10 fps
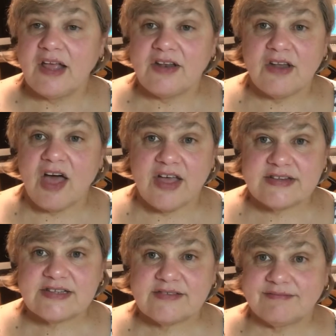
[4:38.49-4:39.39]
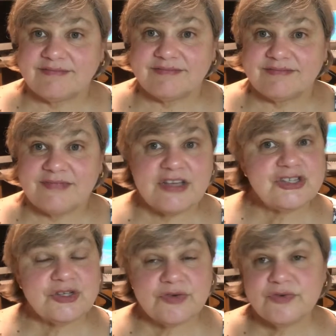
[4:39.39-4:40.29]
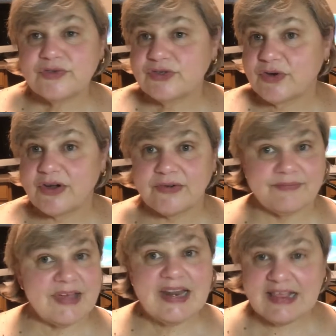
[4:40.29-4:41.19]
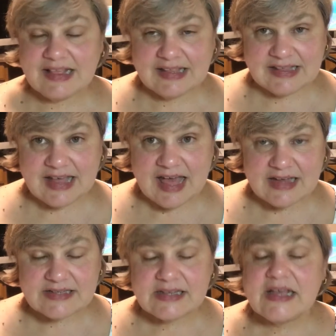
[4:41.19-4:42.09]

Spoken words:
not issues or anything like that.